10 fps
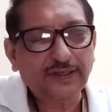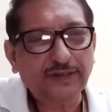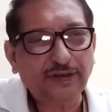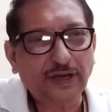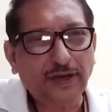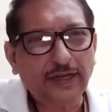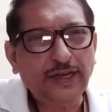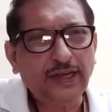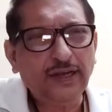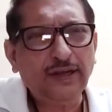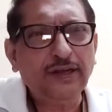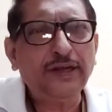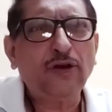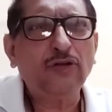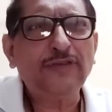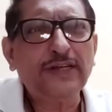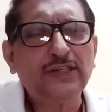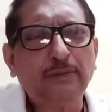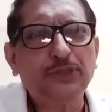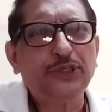really. He always
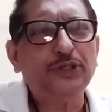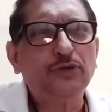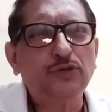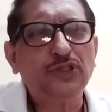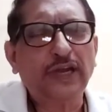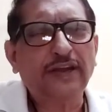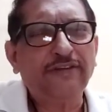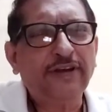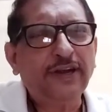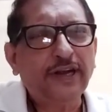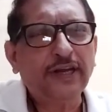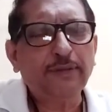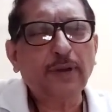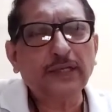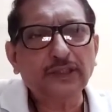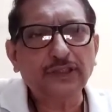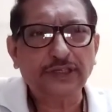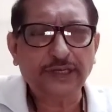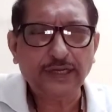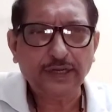substitutes an
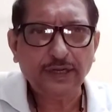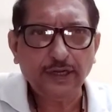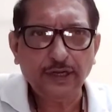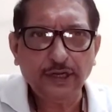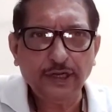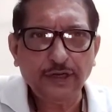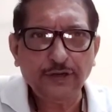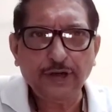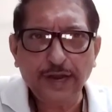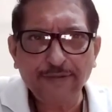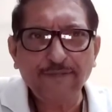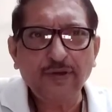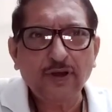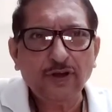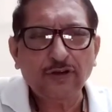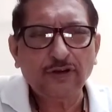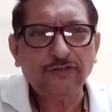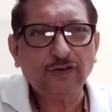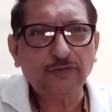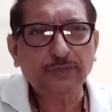imaginary name
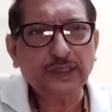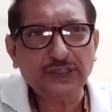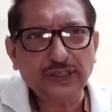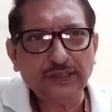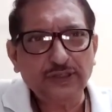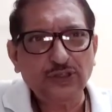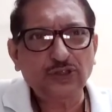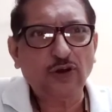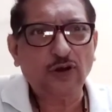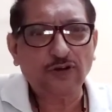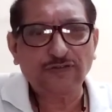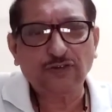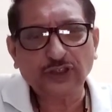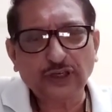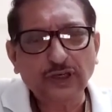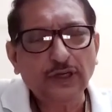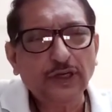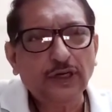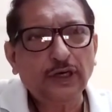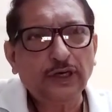for persons or for the
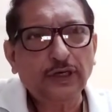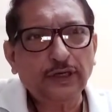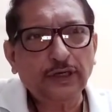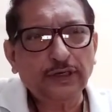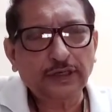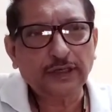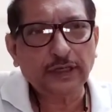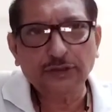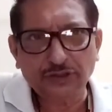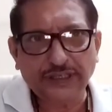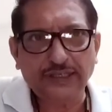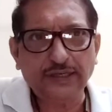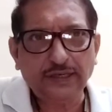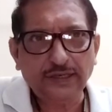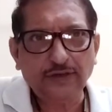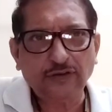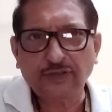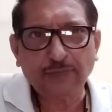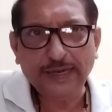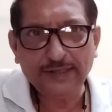country or the
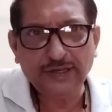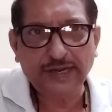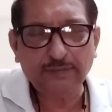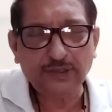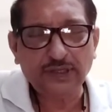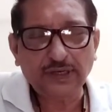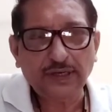place names.